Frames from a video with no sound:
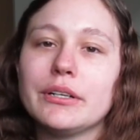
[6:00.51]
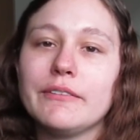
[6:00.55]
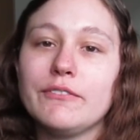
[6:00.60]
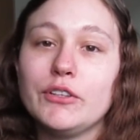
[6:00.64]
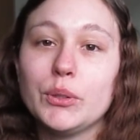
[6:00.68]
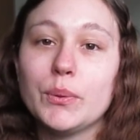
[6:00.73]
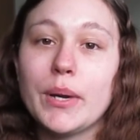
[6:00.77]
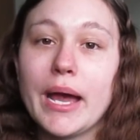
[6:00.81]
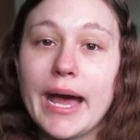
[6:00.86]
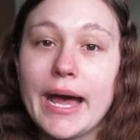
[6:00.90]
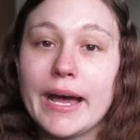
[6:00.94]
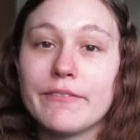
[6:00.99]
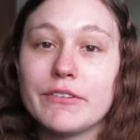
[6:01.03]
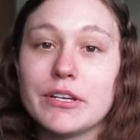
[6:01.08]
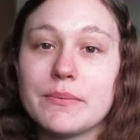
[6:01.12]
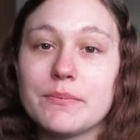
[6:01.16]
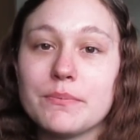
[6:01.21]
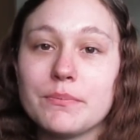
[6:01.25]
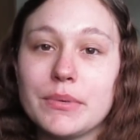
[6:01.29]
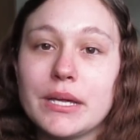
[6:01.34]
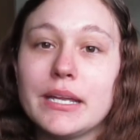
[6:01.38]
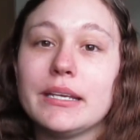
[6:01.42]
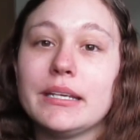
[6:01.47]
If you
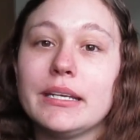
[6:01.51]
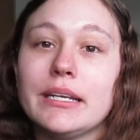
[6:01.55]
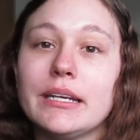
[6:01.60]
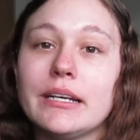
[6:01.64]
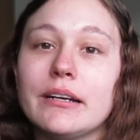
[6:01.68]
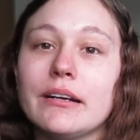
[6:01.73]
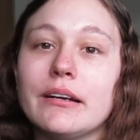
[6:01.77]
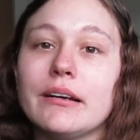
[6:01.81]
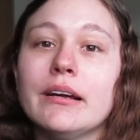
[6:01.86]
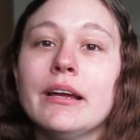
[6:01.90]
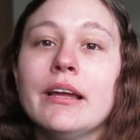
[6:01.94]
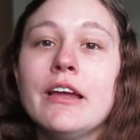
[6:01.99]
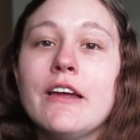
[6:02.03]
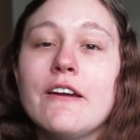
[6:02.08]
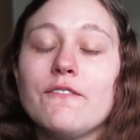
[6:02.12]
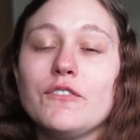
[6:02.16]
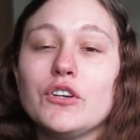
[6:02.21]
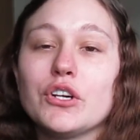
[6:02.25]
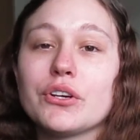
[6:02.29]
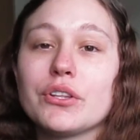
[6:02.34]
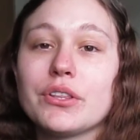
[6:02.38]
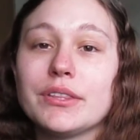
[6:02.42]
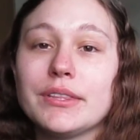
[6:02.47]
haven't been here, if
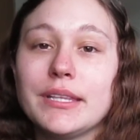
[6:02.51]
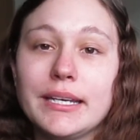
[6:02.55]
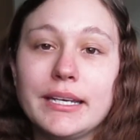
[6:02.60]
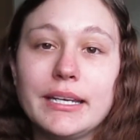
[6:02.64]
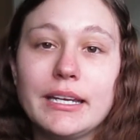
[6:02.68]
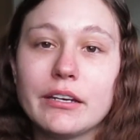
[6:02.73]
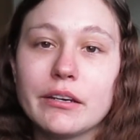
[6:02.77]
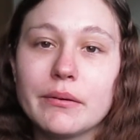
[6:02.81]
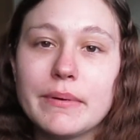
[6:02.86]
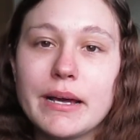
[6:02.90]
you're thinking